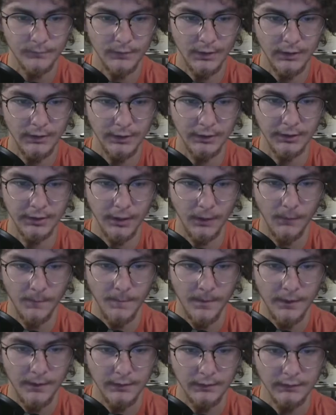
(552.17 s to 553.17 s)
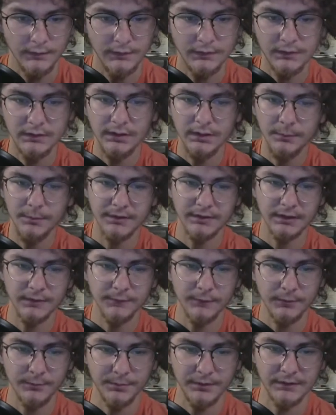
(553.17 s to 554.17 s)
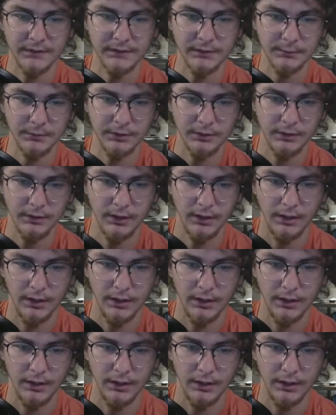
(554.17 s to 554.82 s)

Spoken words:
There you go. So it's a little bit different, but it's similar.